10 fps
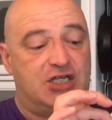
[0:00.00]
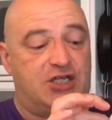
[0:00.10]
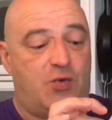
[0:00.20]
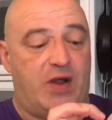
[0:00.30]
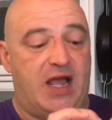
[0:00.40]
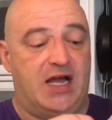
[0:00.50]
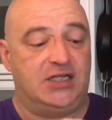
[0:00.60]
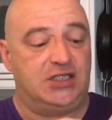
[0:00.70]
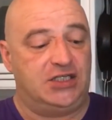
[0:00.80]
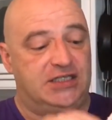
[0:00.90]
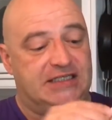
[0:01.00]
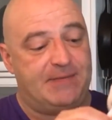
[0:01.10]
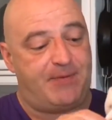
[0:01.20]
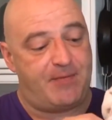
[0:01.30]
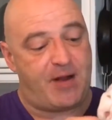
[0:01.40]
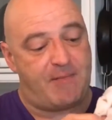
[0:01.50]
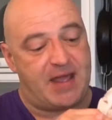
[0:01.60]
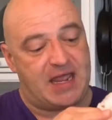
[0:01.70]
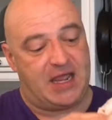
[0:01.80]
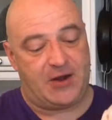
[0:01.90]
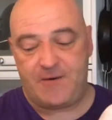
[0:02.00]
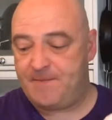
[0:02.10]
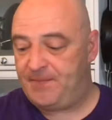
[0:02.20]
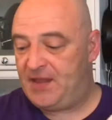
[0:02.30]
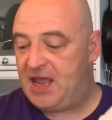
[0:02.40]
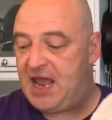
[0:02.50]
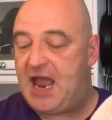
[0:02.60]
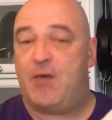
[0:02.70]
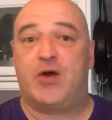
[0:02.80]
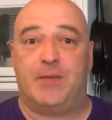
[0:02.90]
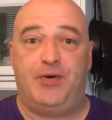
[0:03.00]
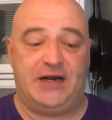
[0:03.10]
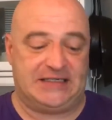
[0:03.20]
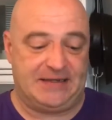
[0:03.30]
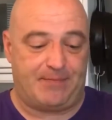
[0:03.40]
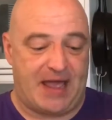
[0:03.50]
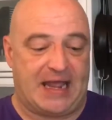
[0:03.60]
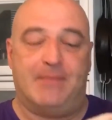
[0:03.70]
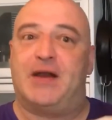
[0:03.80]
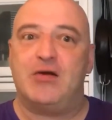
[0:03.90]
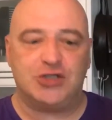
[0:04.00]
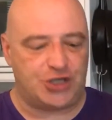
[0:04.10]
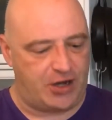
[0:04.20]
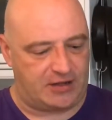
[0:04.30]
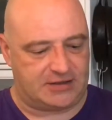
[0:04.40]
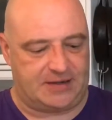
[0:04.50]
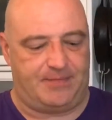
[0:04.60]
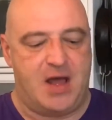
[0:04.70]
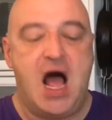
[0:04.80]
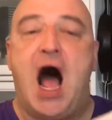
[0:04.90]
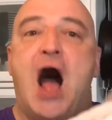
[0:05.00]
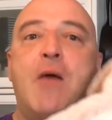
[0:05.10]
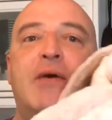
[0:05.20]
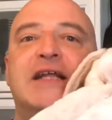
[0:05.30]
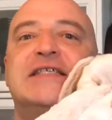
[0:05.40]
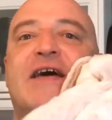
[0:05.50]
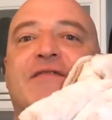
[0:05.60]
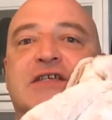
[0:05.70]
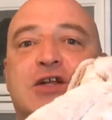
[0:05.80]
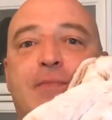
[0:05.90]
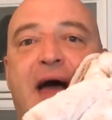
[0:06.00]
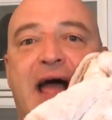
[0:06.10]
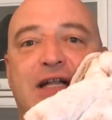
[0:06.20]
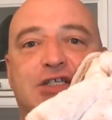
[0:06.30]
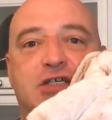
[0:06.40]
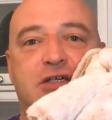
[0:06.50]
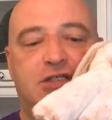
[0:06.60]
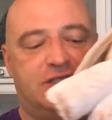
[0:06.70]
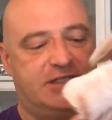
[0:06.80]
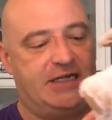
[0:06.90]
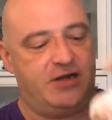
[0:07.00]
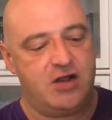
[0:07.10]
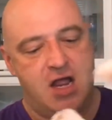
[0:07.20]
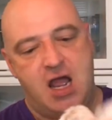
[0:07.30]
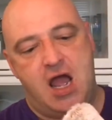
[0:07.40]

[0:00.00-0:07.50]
So we unzip him right back here and we're gonna put his scent pack in. But I wanna show y'all something. All buddies have this little patch just here.